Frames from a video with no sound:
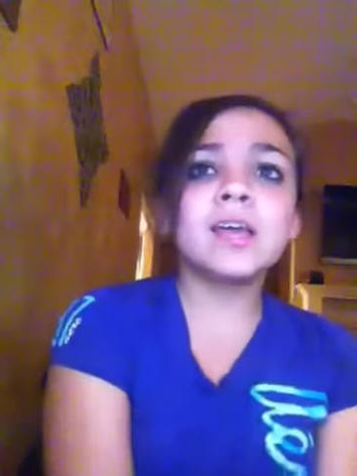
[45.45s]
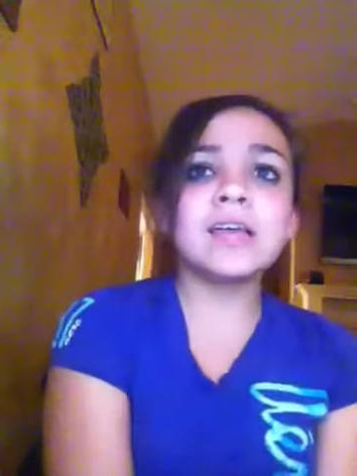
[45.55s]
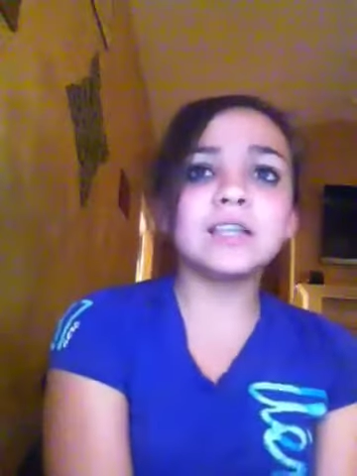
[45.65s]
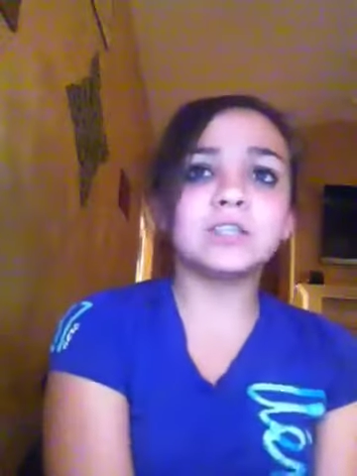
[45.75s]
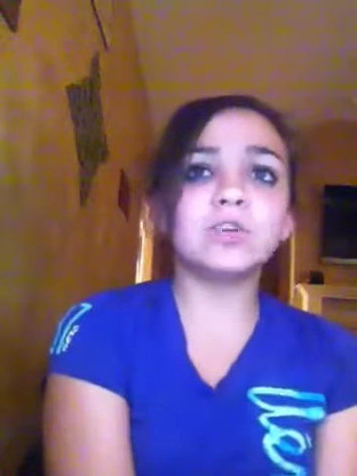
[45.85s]

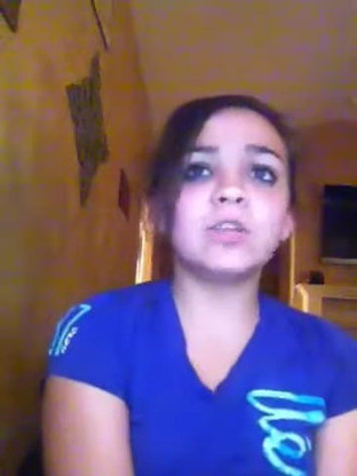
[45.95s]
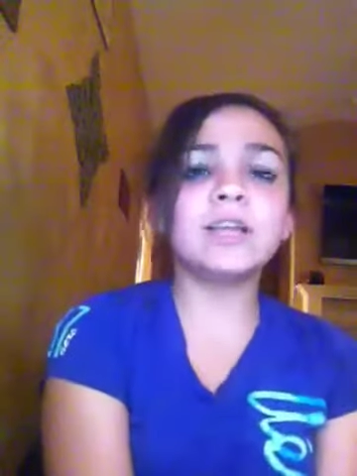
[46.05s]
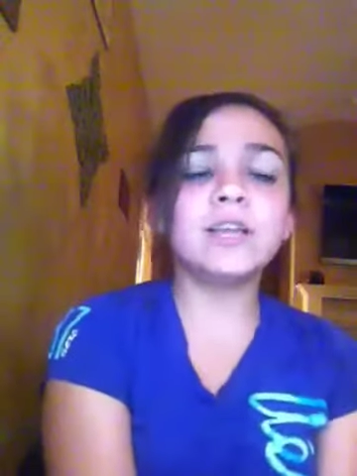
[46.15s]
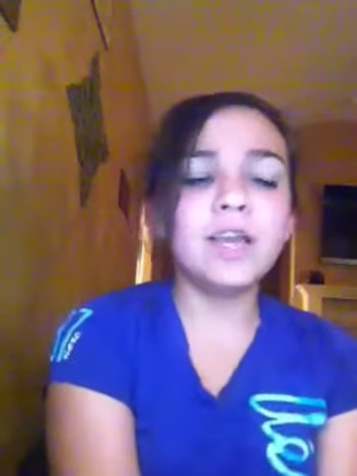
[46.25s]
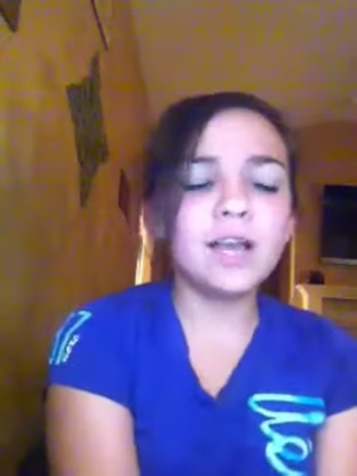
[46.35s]
It's
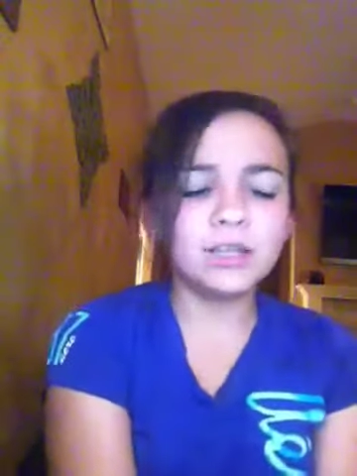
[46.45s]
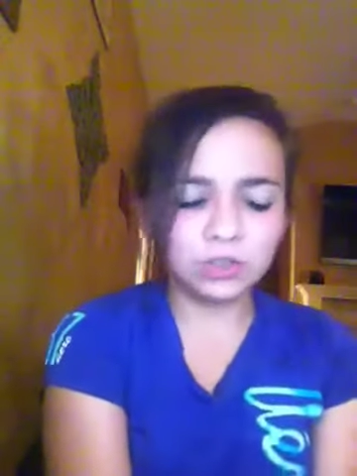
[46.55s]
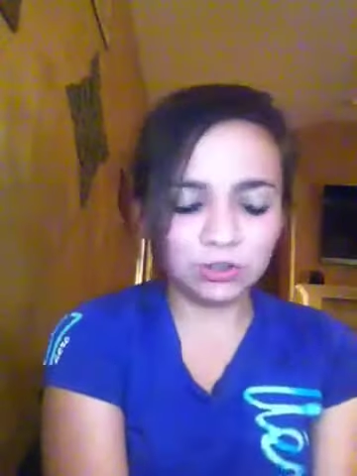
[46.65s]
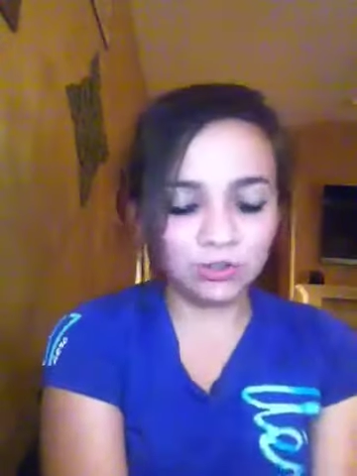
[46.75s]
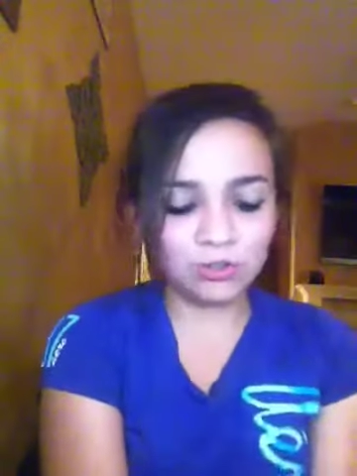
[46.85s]
only
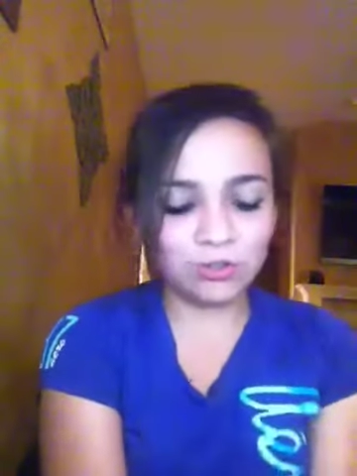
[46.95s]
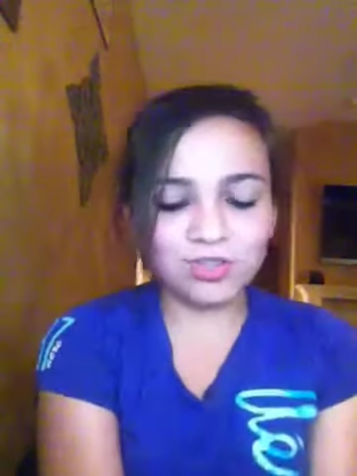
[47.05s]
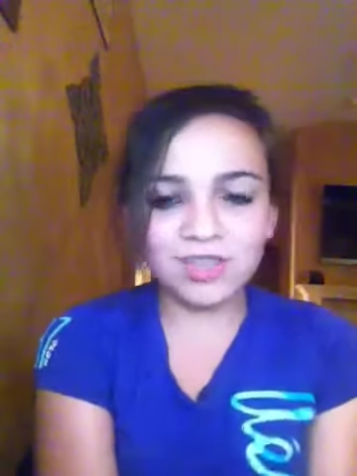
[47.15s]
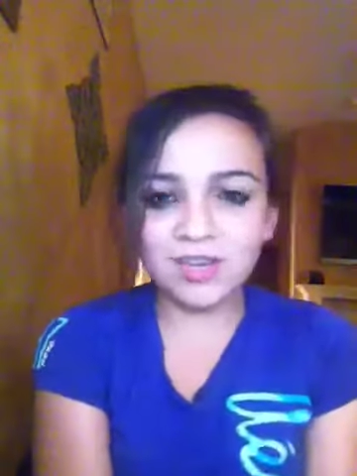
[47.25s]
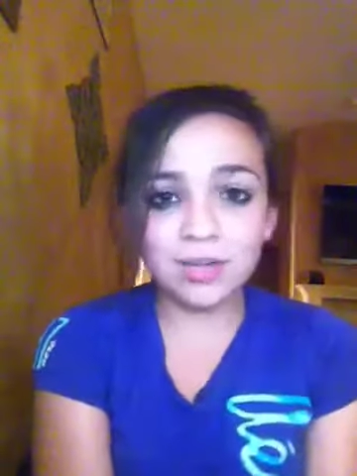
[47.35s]
natural
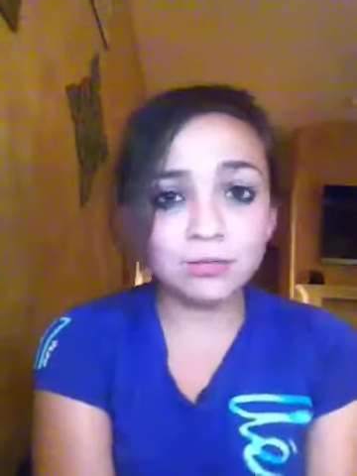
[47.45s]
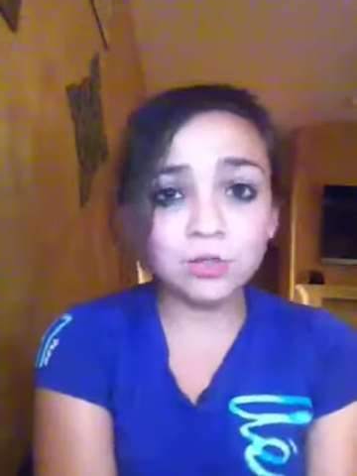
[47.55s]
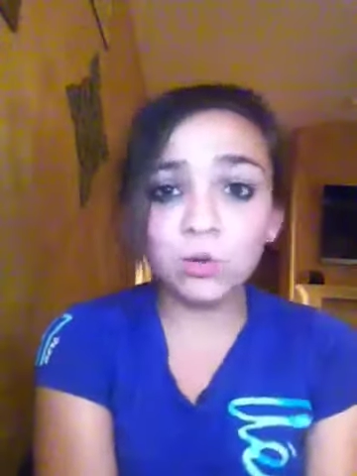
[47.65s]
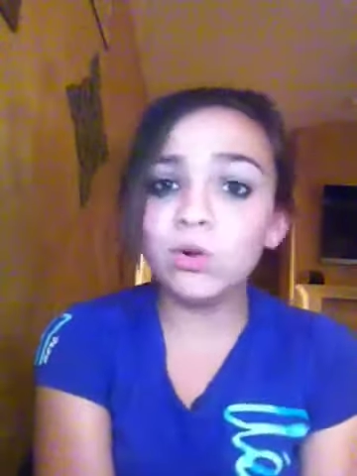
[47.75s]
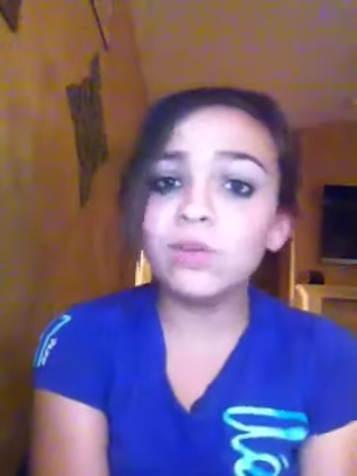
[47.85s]
that I'm
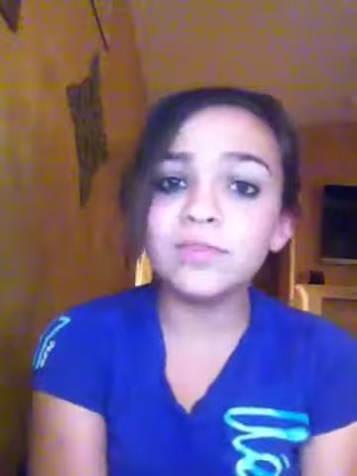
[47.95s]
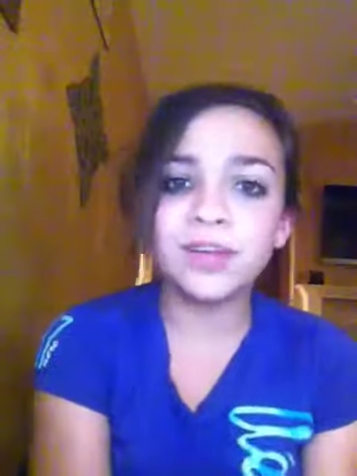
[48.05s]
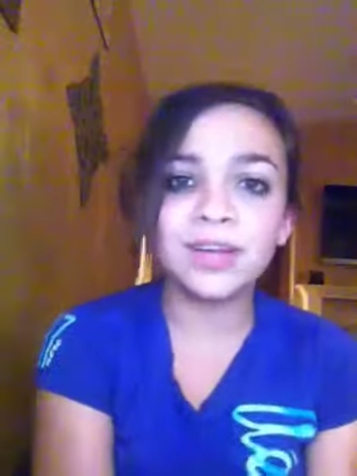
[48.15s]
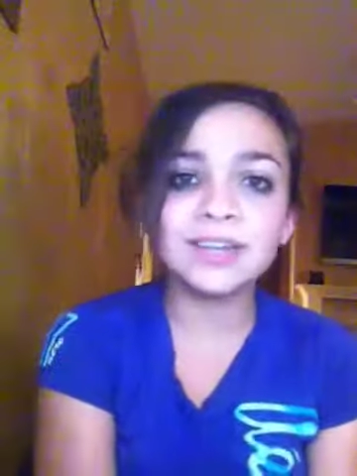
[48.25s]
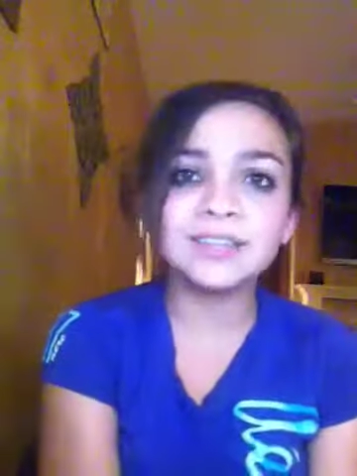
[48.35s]
so
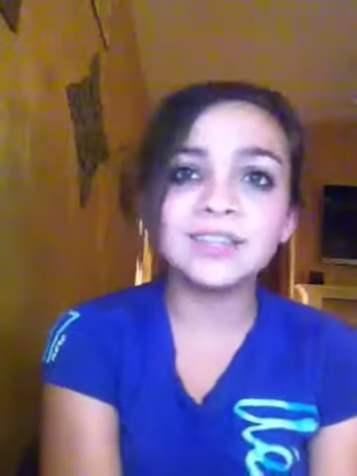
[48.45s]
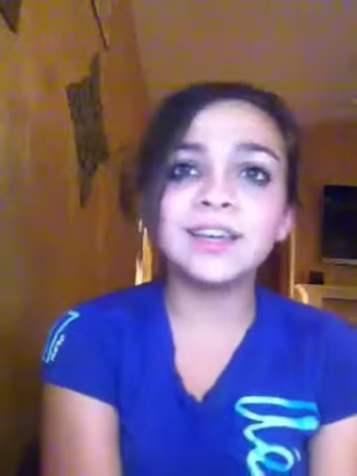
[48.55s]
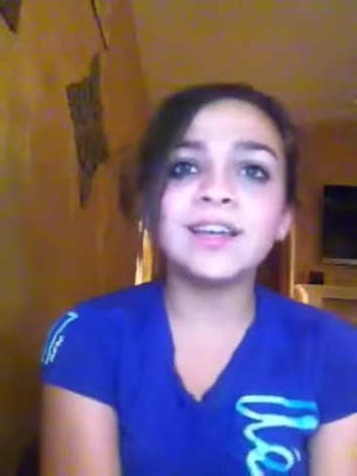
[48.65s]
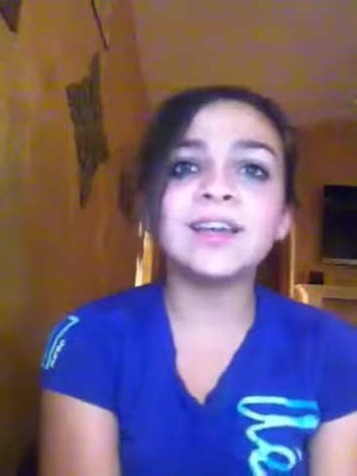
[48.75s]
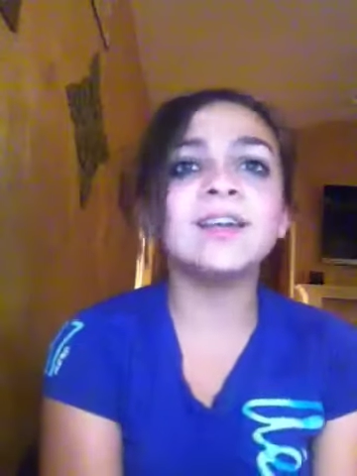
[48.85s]

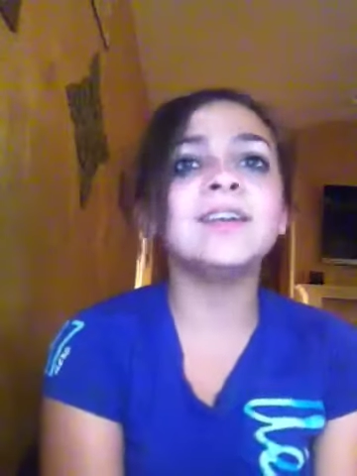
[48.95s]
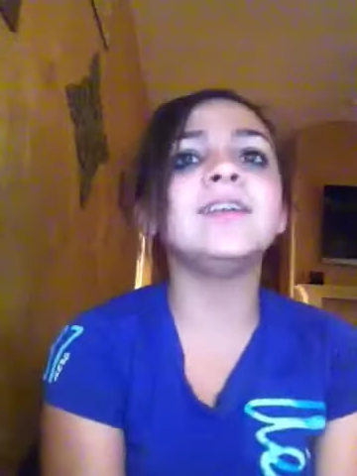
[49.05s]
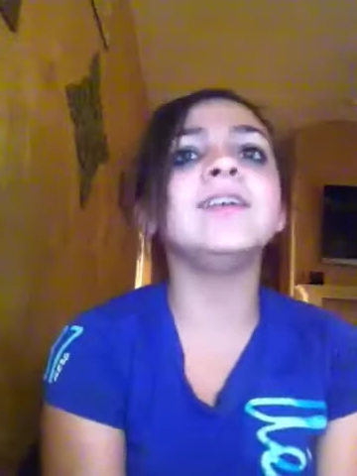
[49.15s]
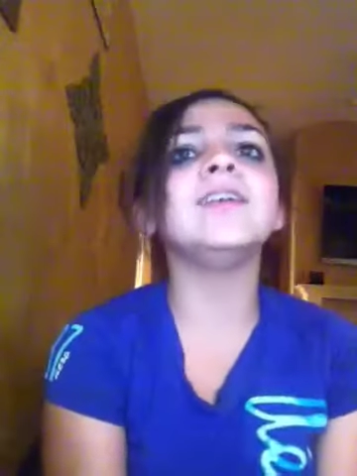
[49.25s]
affected.